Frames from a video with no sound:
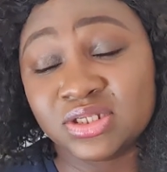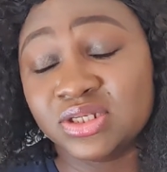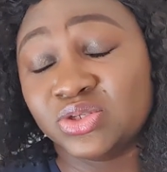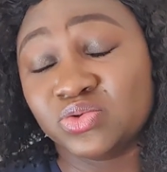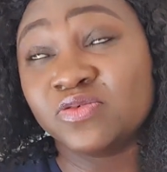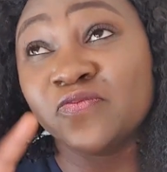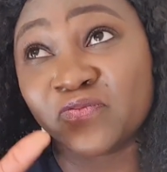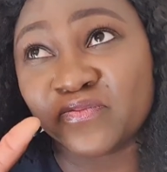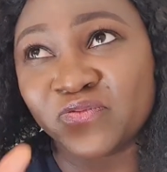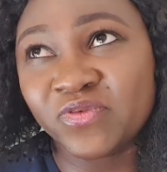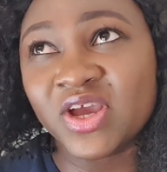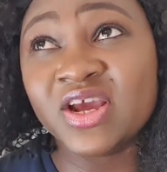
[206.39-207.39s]
It was
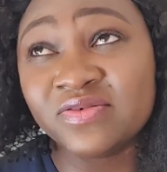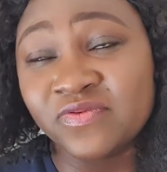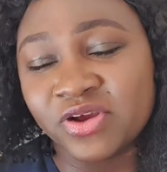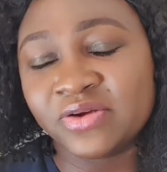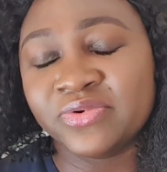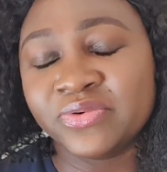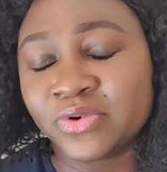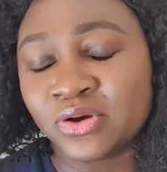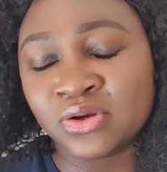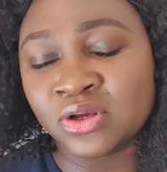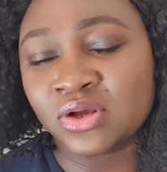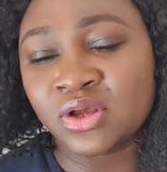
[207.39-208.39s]
very
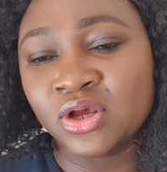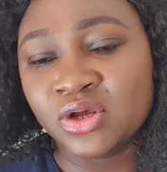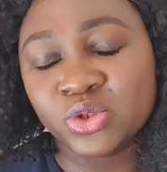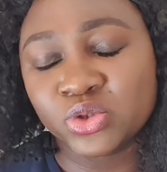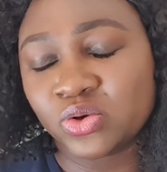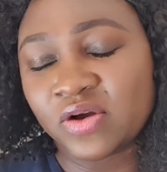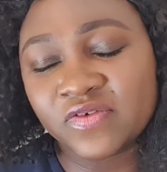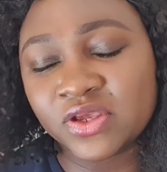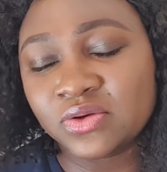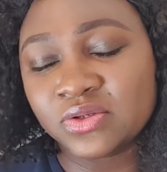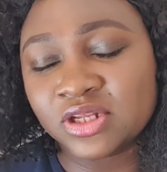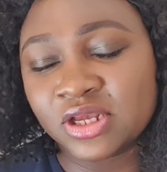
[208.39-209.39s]
wrong to have
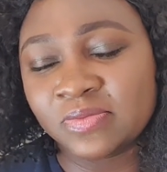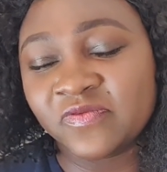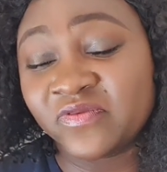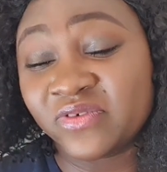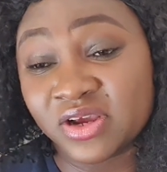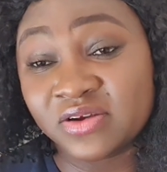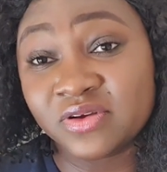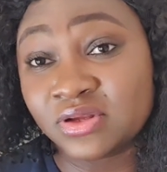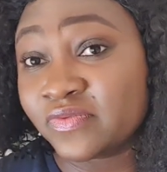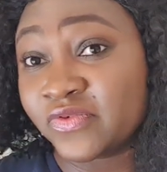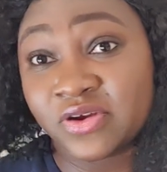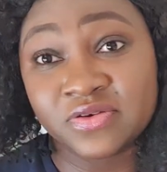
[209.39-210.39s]
killed them.
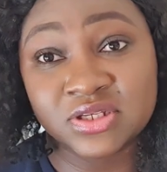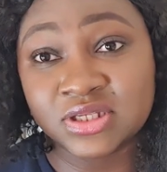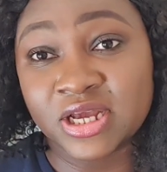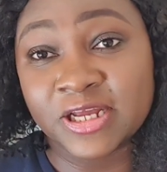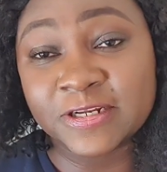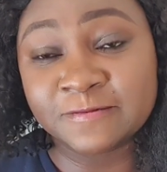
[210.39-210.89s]
Very sad.